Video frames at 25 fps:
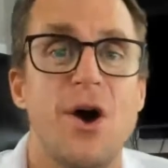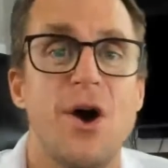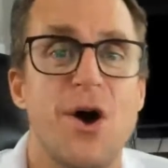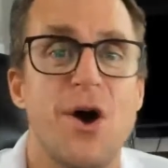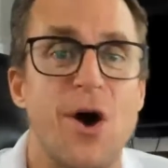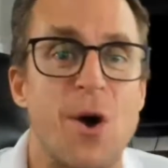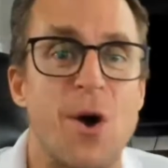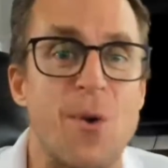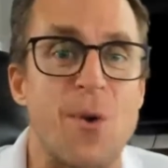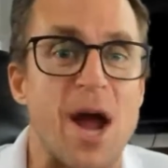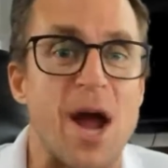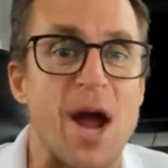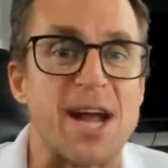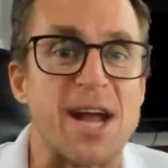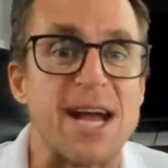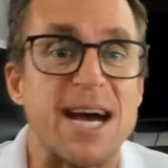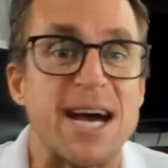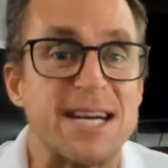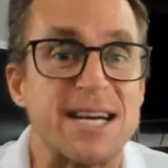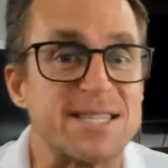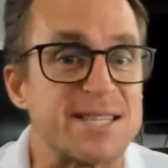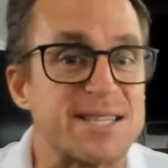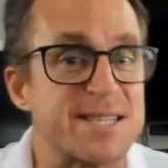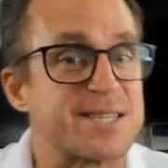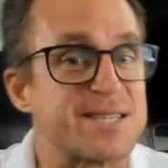All right,
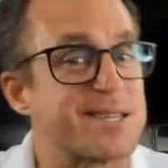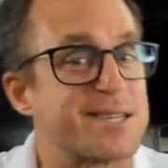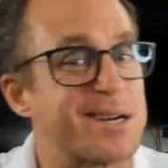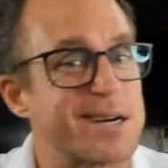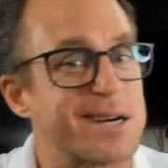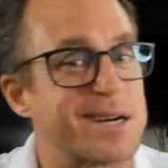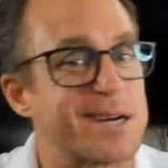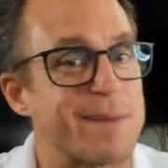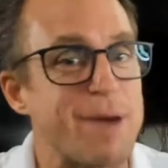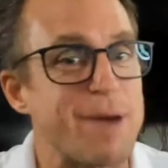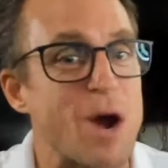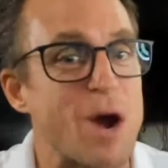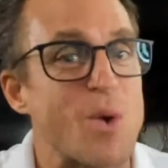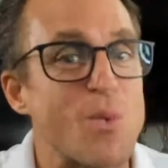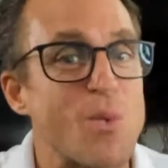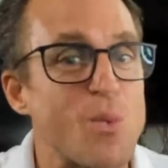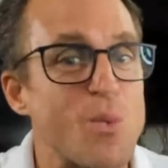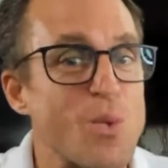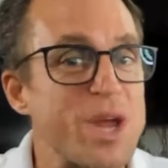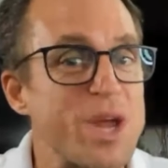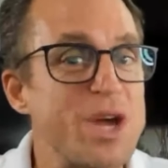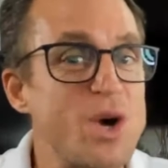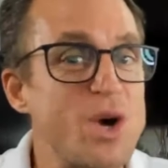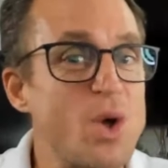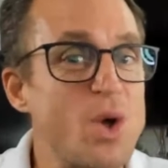guys, let's talk about
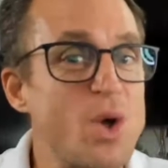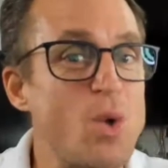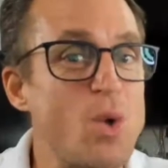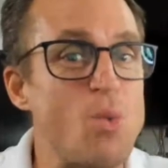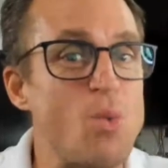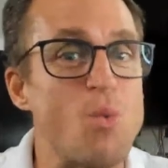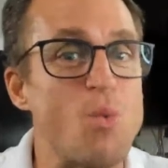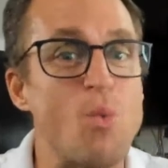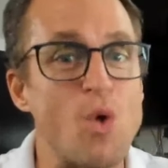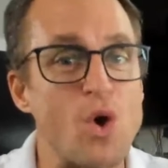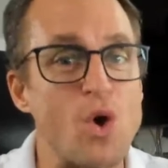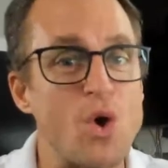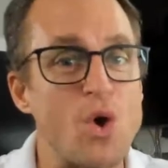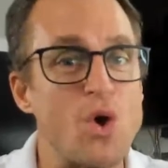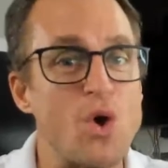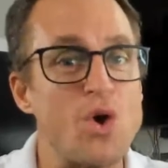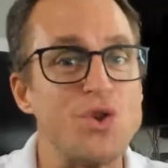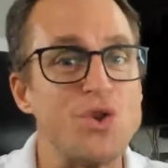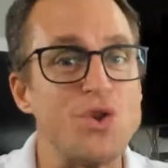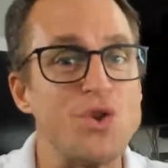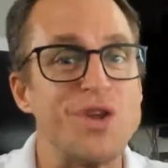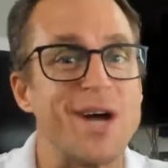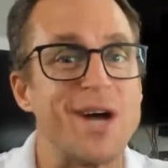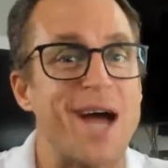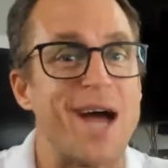real
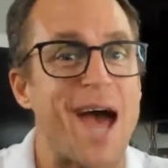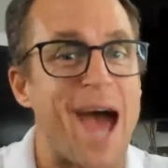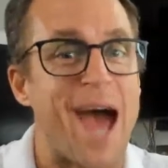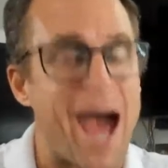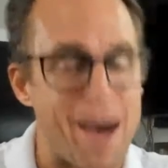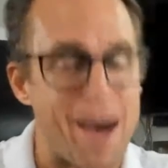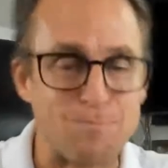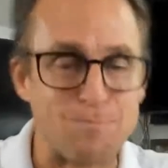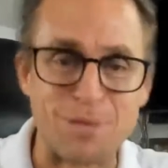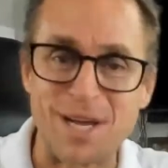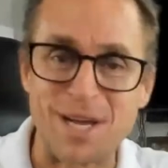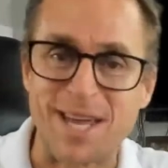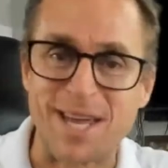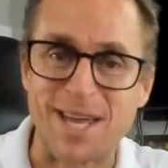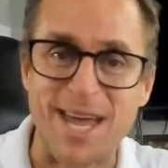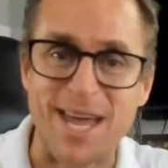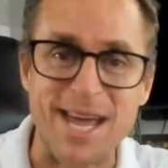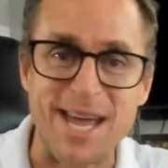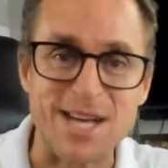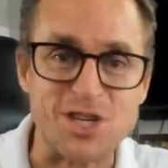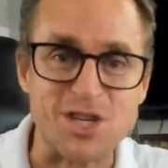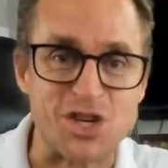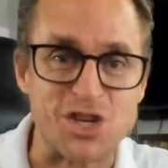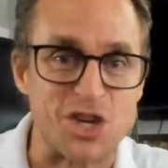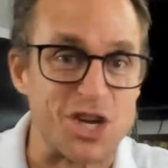world
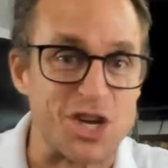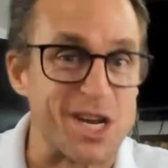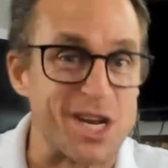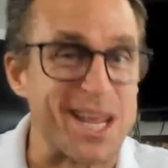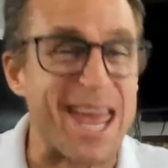application.